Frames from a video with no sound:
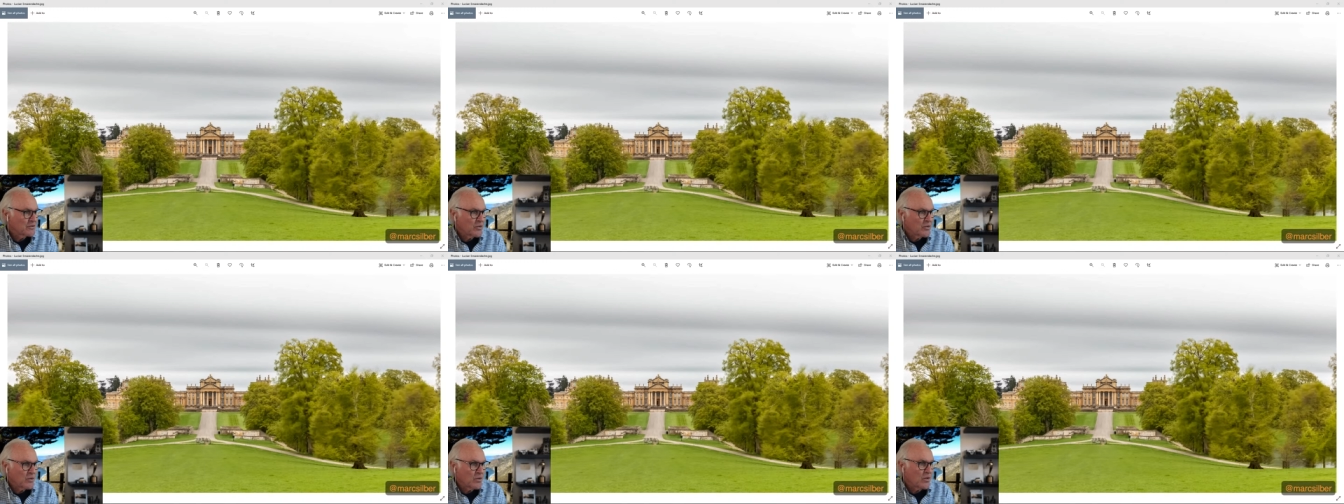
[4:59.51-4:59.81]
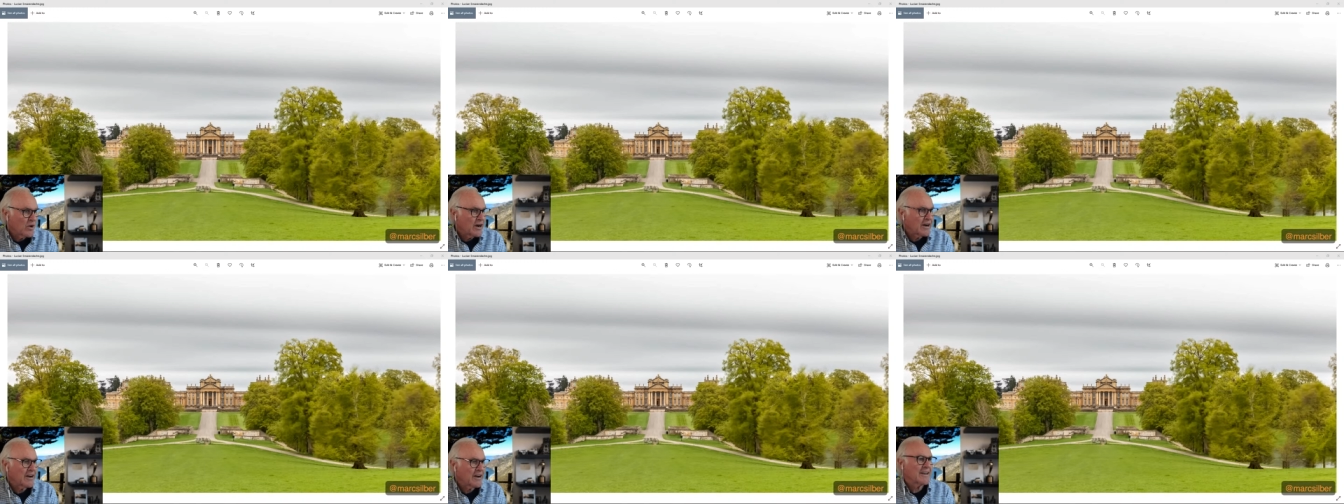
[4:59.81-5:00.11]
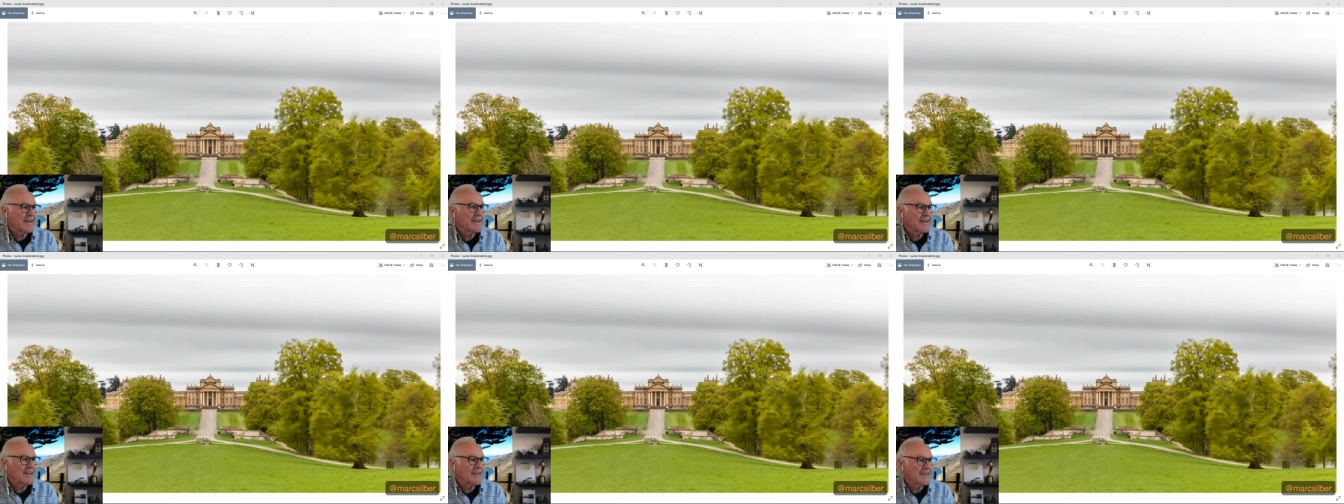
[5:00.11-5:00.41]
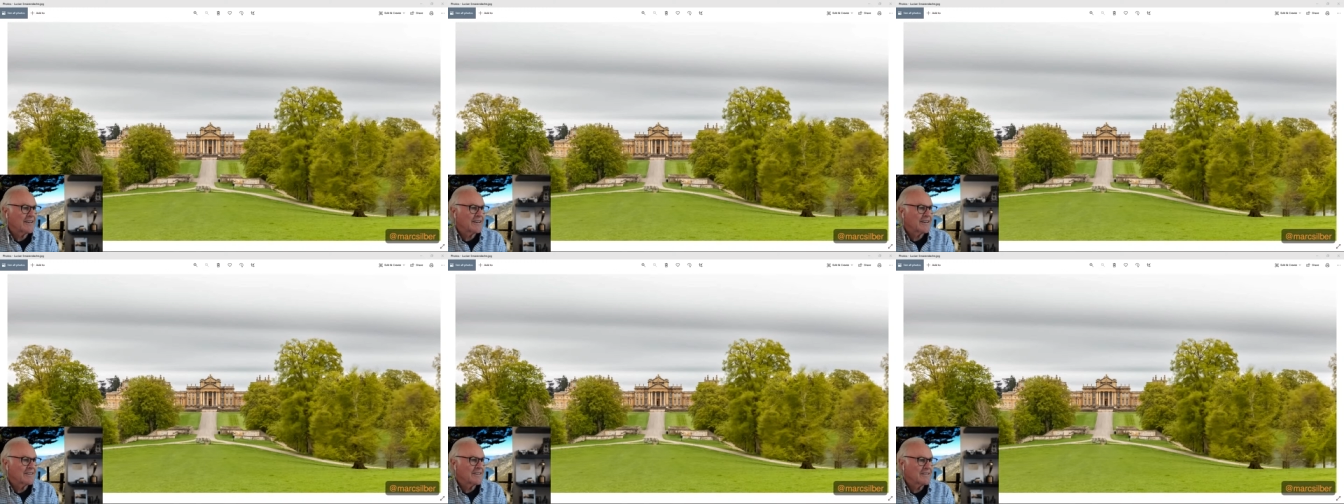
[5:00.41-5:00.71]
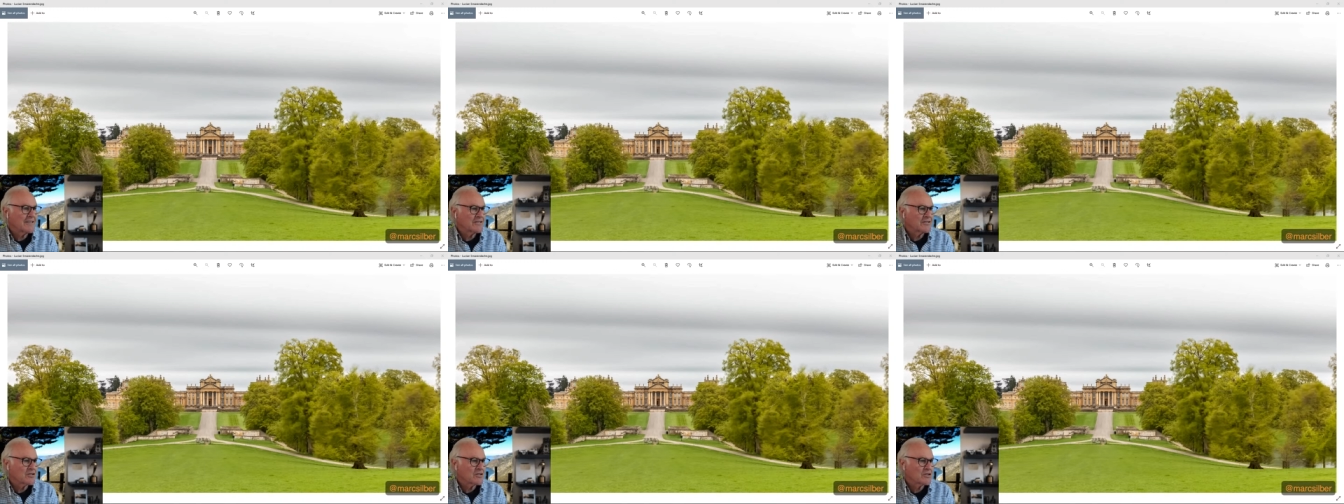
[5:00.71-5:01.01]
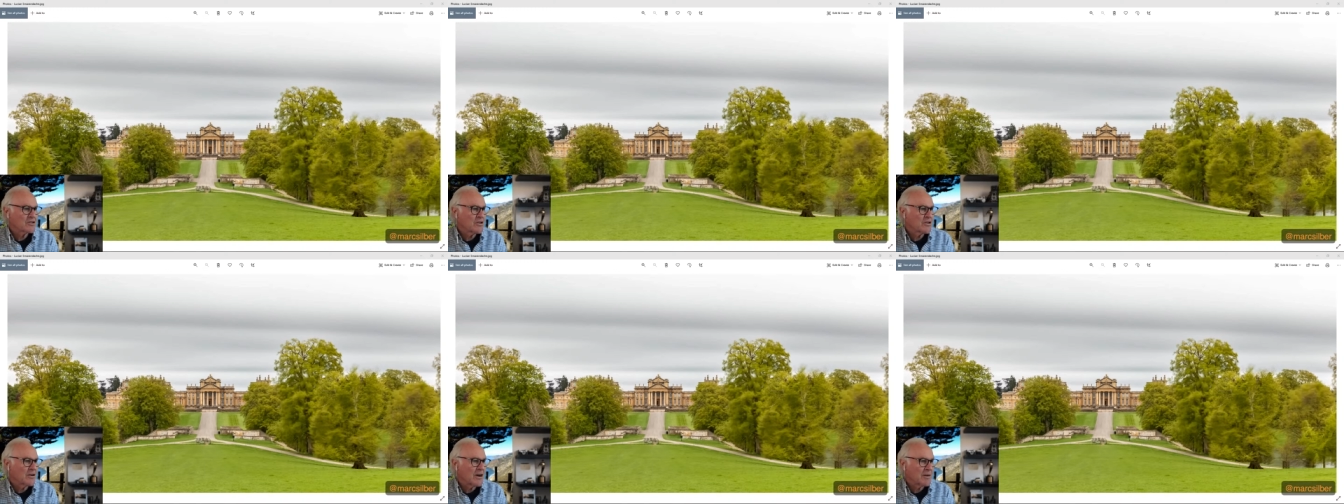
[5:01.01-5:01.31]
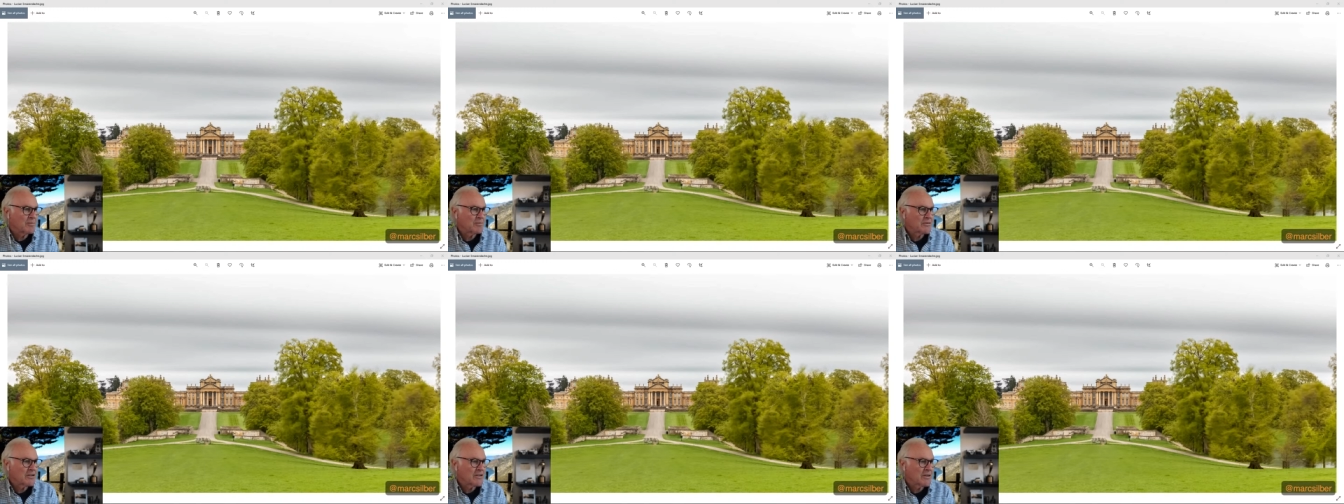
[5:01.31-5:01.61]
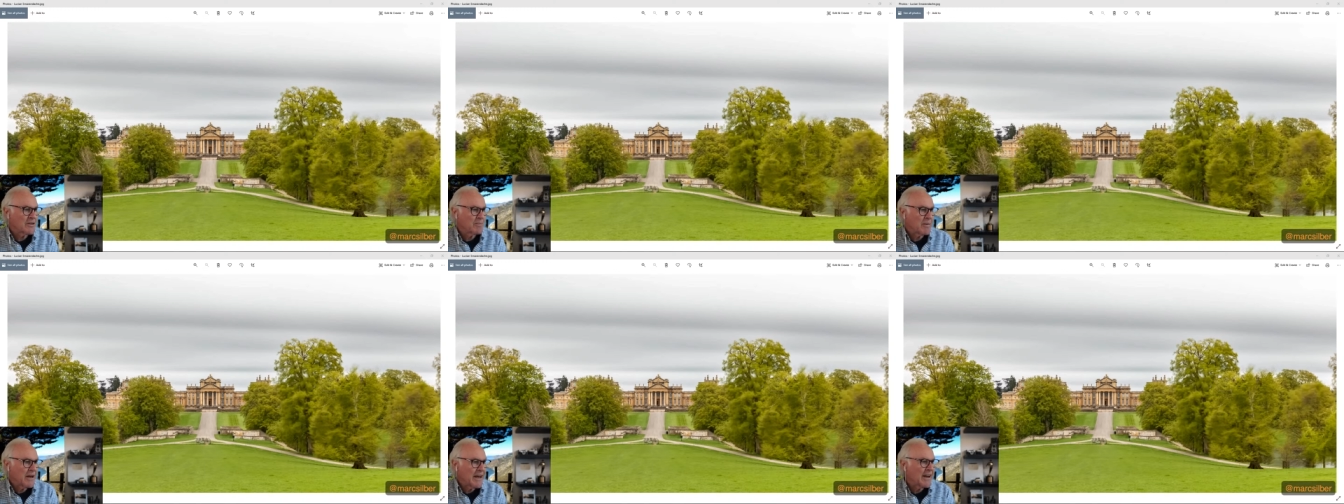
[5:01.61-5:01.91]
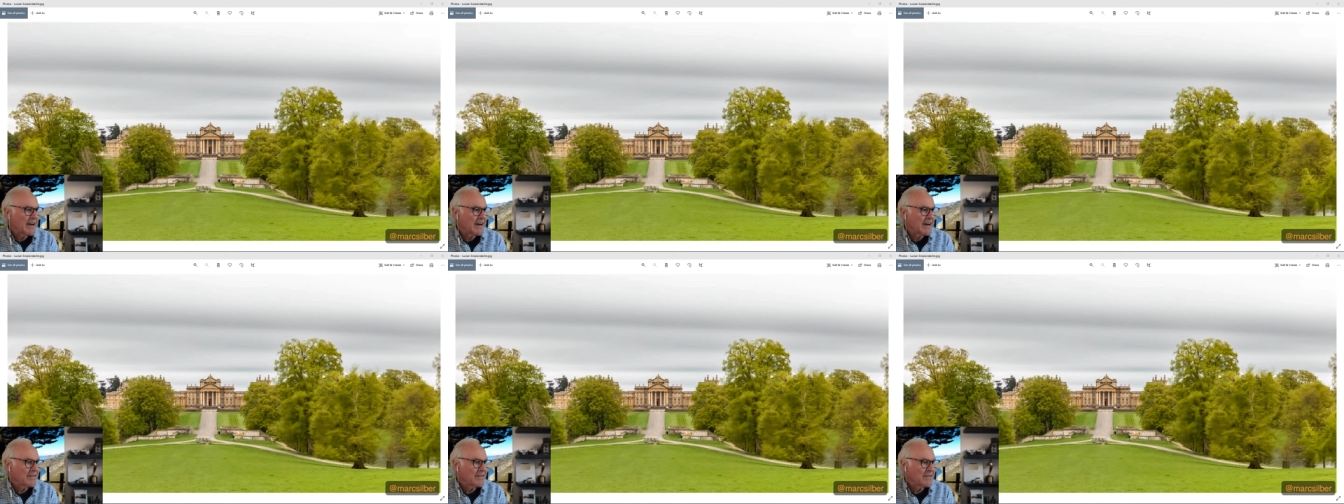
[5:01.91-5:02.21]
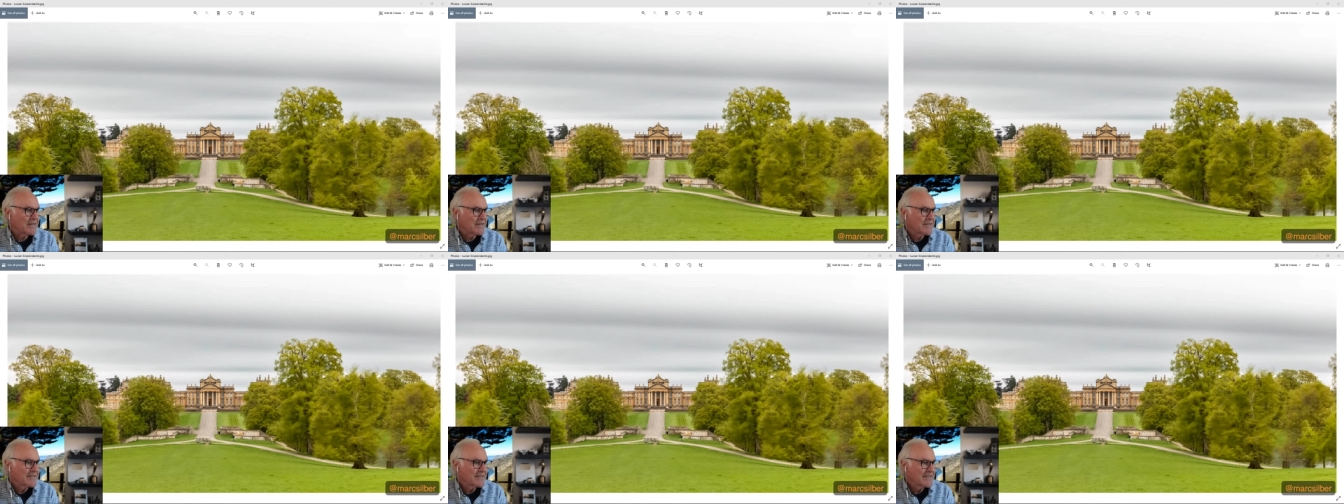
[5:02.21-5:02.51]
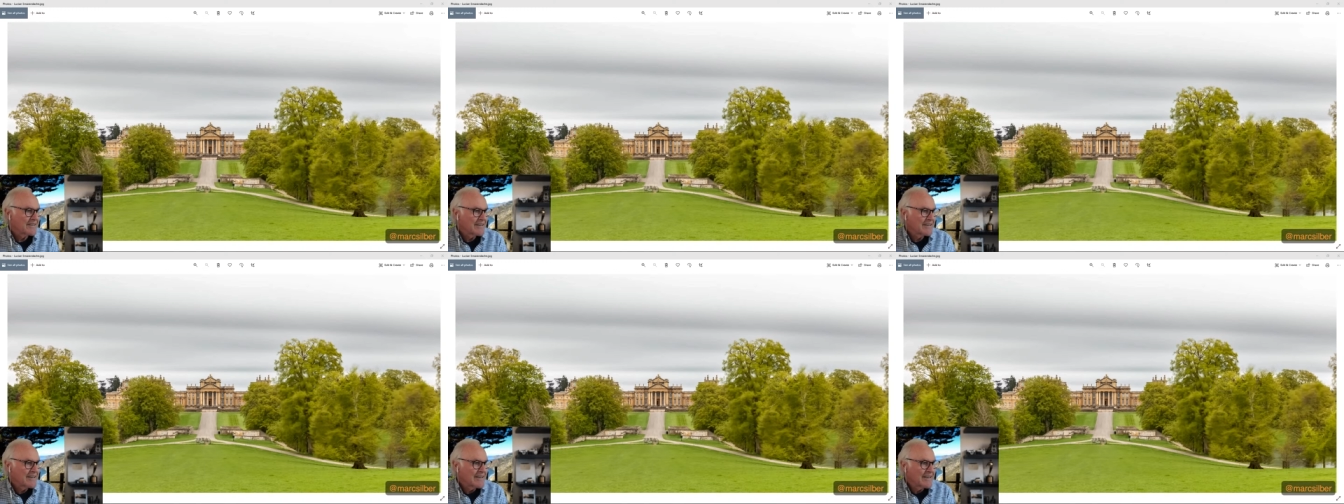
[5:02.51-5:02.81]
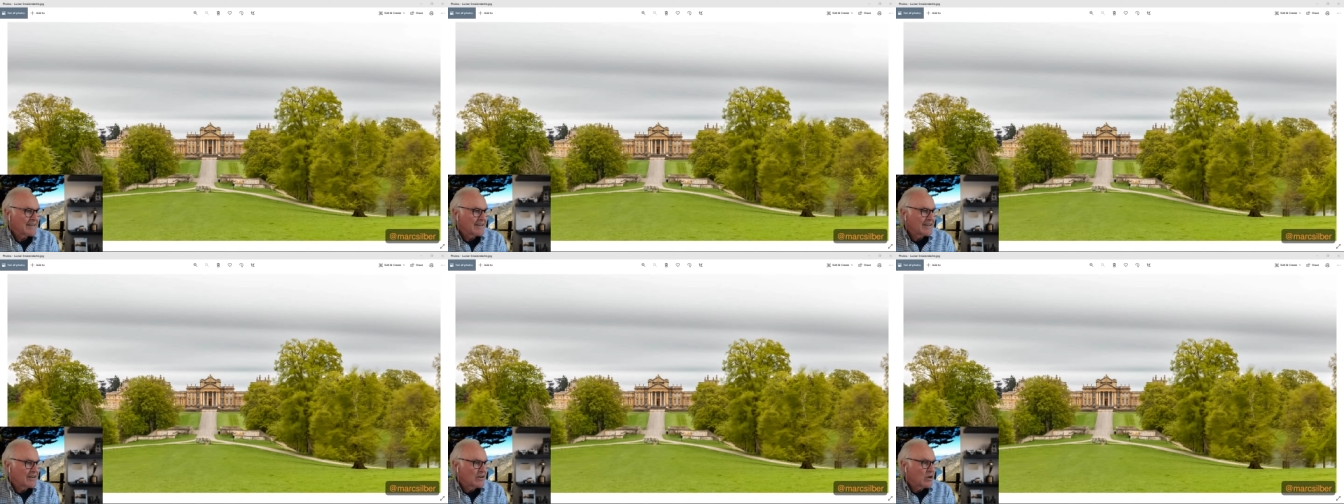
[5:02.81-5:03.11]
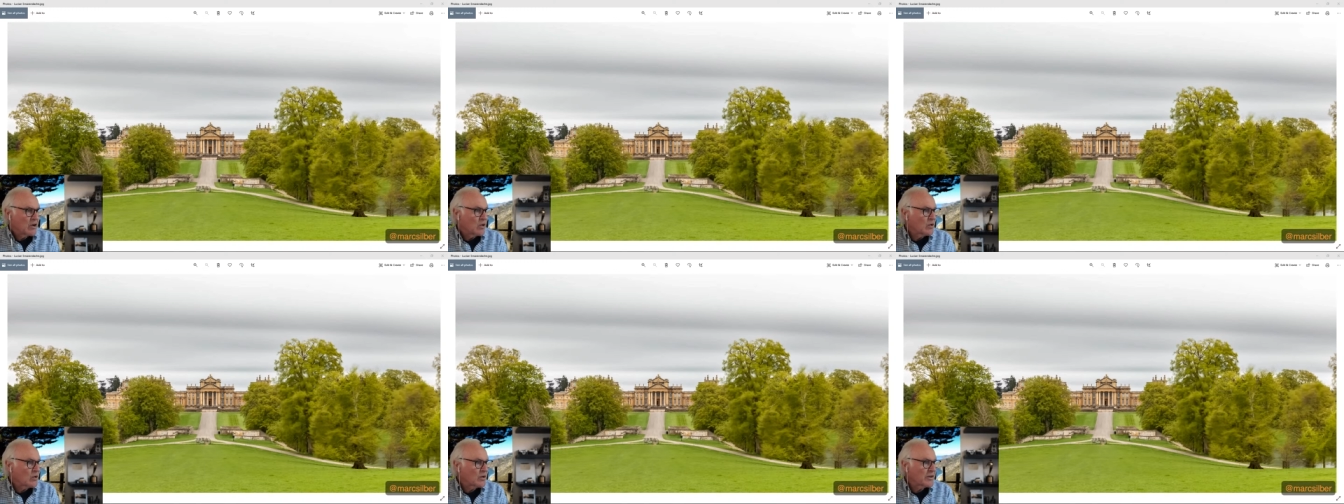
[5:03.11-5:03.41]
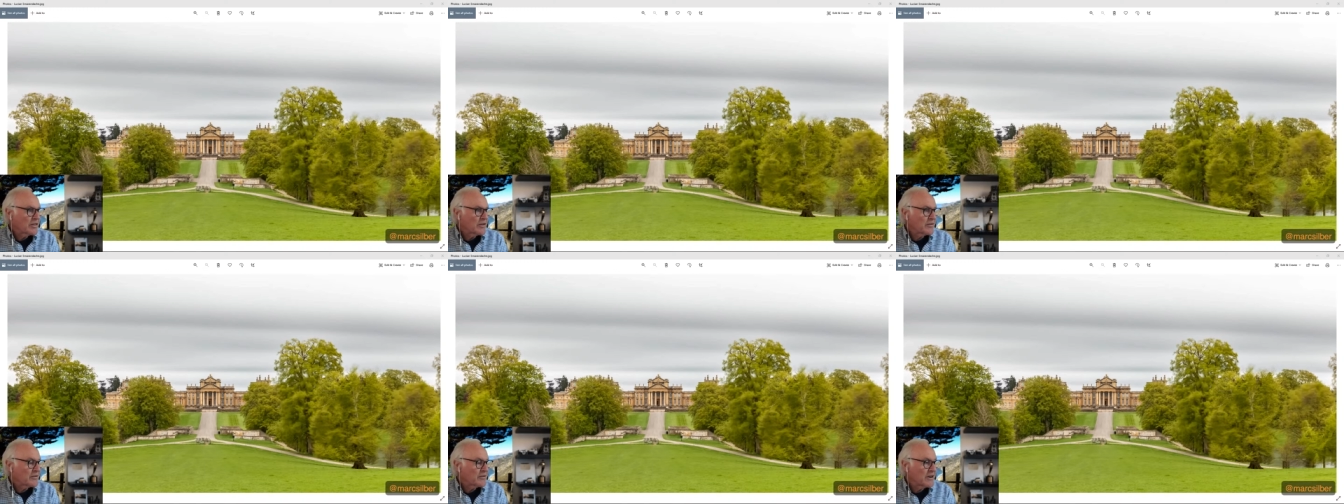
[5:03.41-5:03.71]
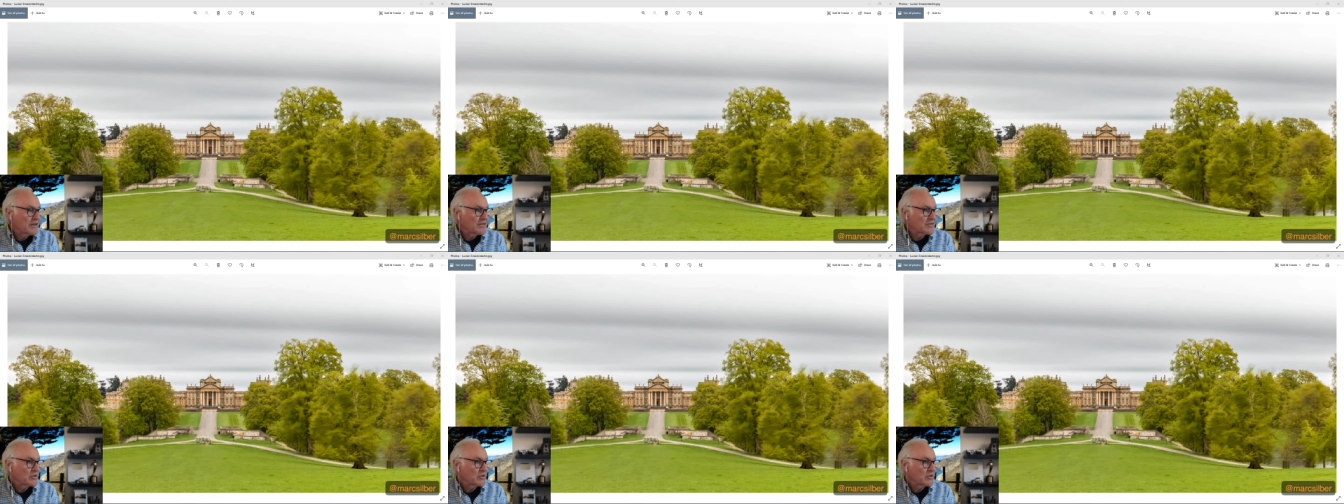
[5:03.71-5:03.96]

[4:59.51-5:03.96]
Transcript: walk ahead and just go up to the path, or the front